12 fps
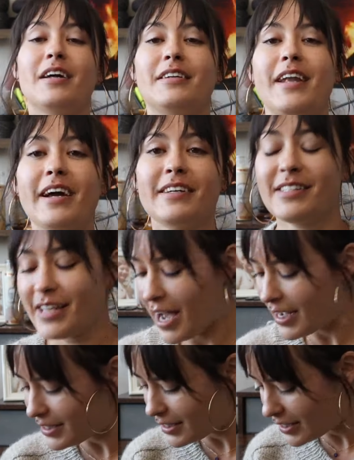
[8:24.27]
Next,
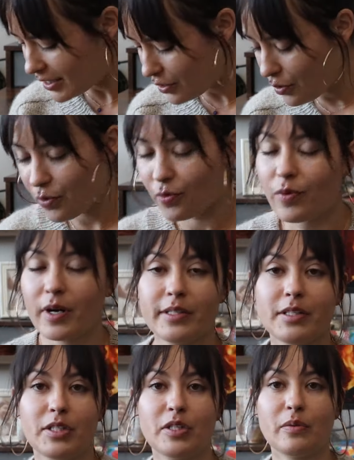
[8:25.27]
I did
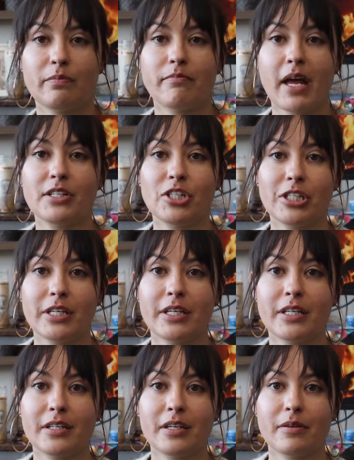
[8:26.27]
want to
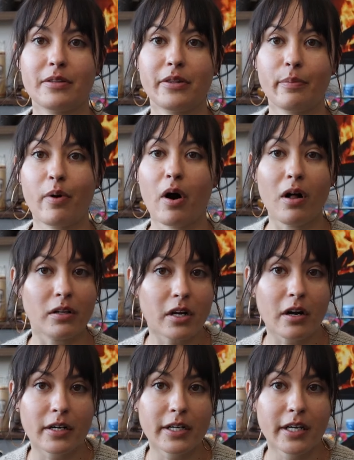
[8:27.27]
mention the Paul
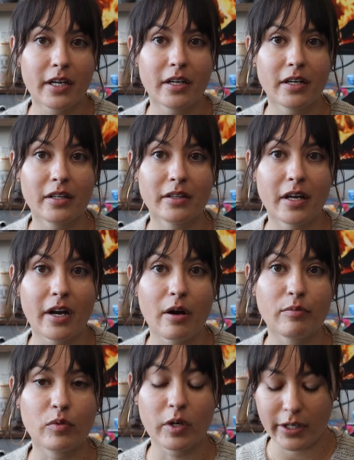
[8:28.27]
cardigan that
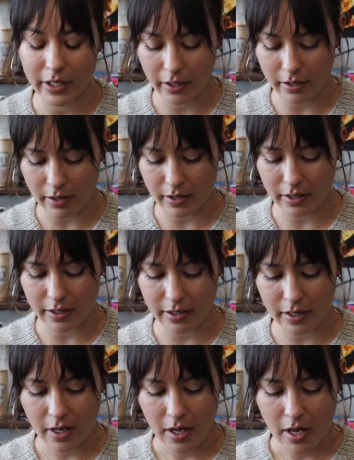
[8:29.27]
I'm working on.